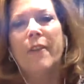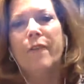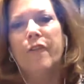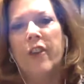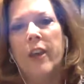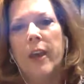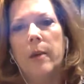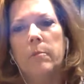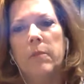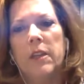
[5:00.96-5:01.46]

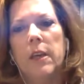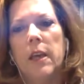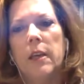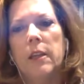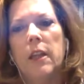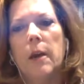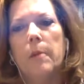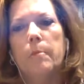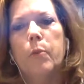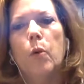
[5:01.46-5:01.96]
family at
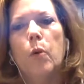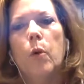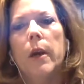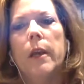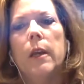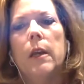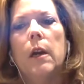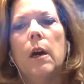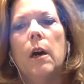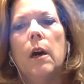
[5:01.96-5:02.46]
that point.
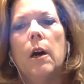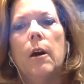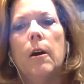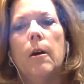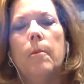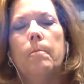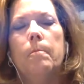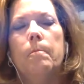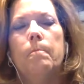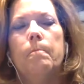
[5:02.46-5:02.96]

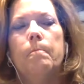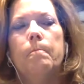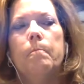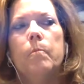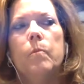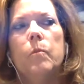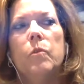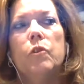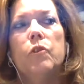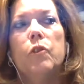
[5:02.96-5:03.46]

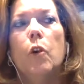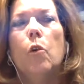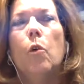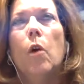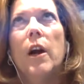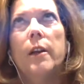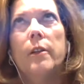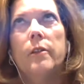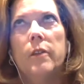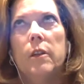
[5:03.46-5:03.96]
So
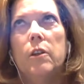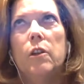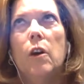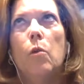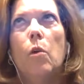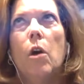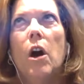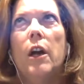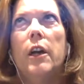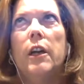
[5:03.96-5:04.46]
I did go
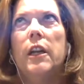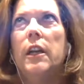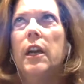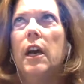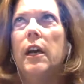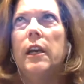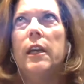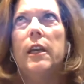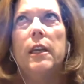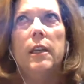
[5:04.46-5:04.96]
on and
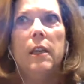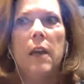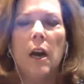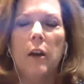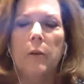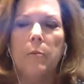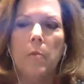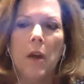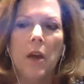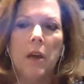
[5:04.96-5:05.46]
I
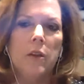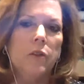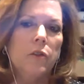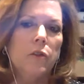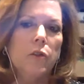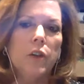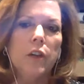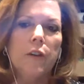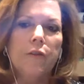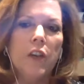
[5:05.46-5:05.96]
got my
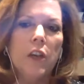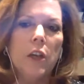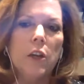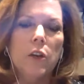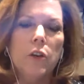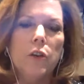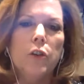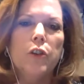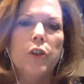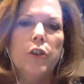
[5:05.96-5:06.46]
certificate in
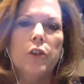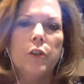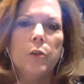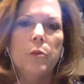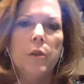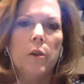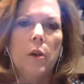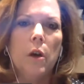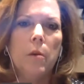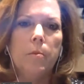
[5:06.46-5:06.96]
New Jersey.
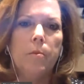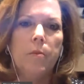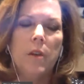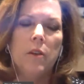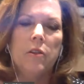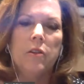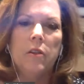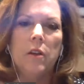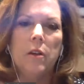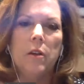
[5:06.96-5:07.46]

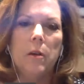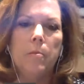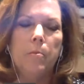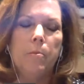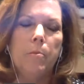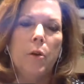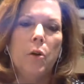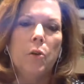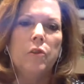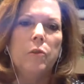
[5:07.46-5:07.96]
It's a
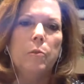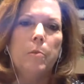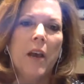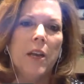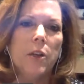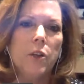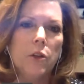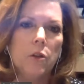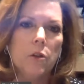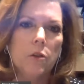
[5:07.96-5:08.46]

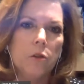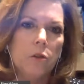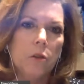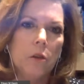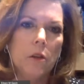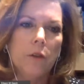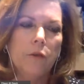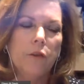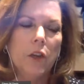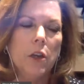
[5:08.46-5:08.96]
post-bachelor
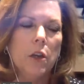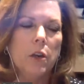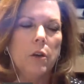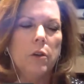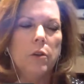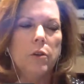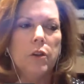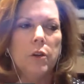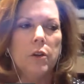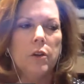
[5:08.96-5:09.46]
certificate in
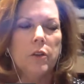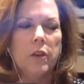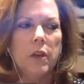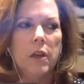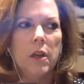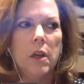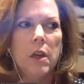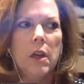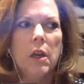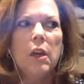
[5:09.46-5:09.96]
New Jersey.
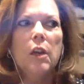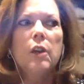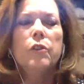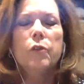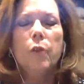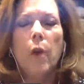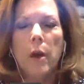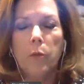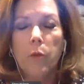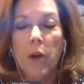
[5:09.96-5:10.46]

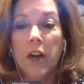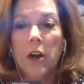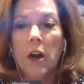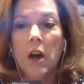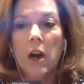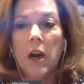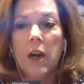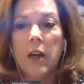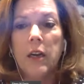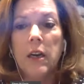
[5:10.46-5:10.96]
So I went
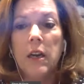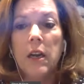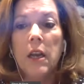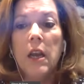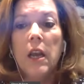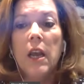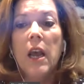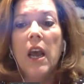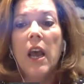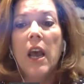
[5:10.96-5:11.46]
on,
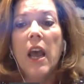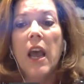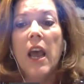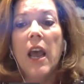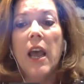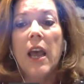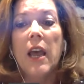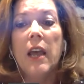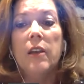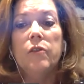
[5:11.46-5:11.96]

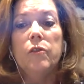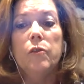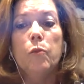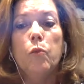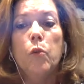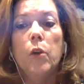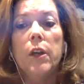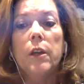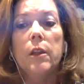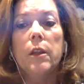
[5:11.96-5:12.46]
and
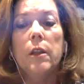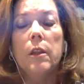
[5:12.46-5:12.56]
with